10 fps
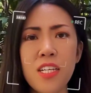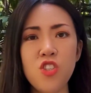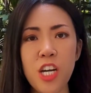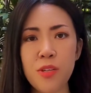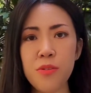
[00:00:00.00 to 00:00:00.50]

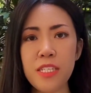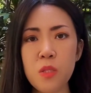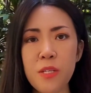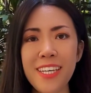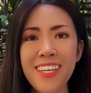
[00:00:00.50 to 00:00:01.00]
Generally
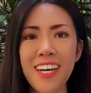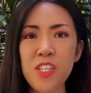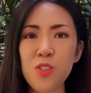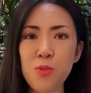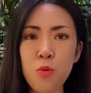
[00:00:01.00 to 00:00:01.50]
speaking,
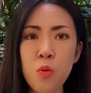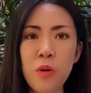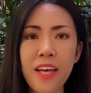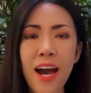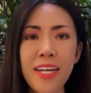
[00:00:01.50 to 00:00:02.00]
a school
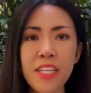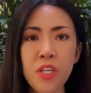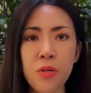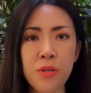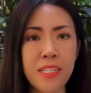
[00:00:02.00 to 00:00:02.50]
with a highly
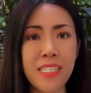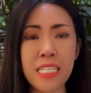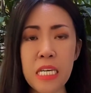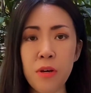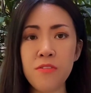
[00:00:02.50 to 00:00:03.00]
curated
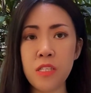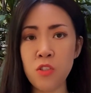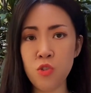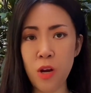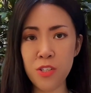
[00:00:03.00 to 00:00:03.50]
team of
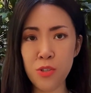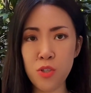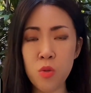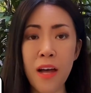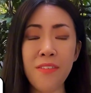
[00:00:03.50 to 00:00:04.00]

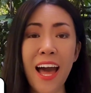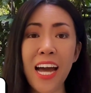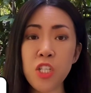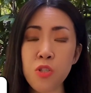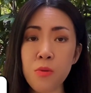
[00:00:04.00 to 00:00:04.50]
instructors who have
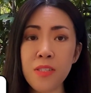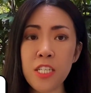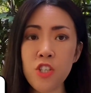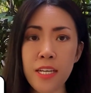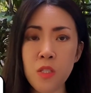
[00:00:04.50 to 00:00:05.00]
actual
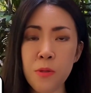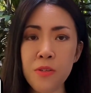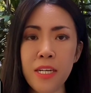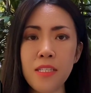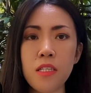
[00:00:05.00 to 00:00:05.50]
teaching
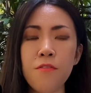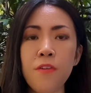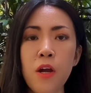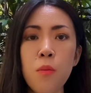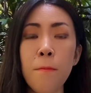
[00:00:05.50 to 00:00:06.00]
experience
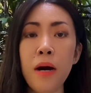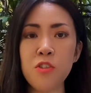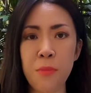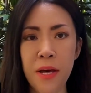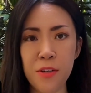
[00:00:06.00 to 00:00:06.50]
fare
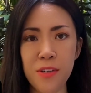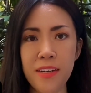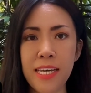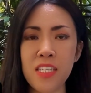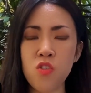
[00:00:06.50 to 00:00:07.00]
much better
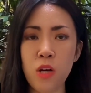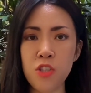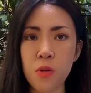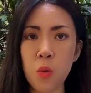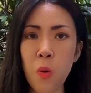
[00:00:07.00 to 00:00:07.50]
in
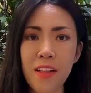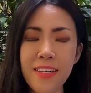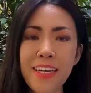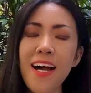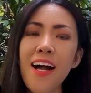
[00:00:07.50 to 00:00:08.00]
instructional
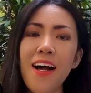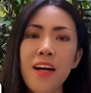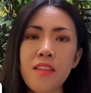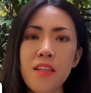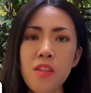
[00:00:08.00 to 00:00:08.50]
quality
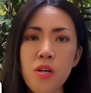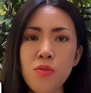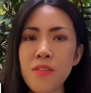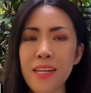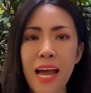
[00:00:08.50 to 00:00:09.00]
than
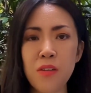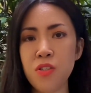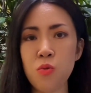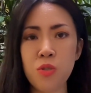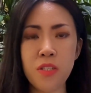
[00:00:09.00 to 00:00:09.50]
those that
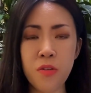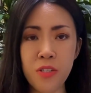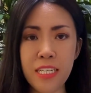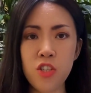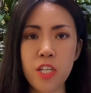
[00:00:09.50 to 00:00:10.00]
outsource their
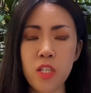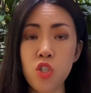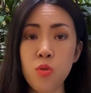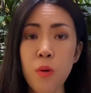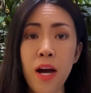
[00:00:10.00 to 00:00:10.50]
teaching
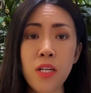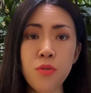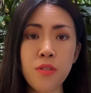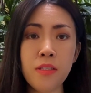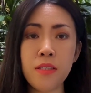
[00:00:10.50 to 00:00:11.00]
to
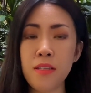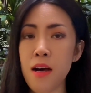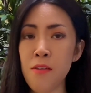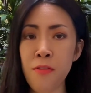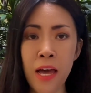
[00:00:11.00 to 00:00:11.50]
hundreds
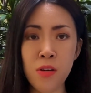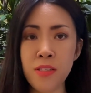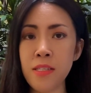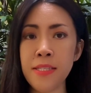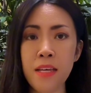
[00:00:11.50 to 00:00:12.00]
of
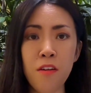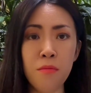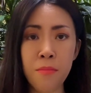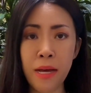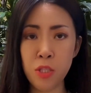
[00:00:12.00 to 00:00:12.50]
thousands of
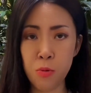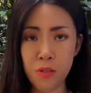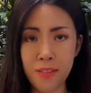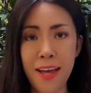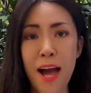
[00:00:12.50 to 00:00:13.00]

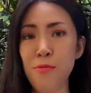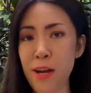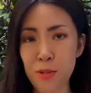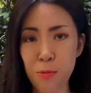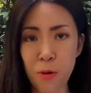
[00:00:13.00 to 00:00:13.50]
mentors
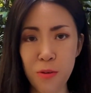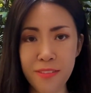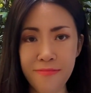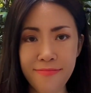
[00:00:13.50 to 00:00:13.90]
around the world.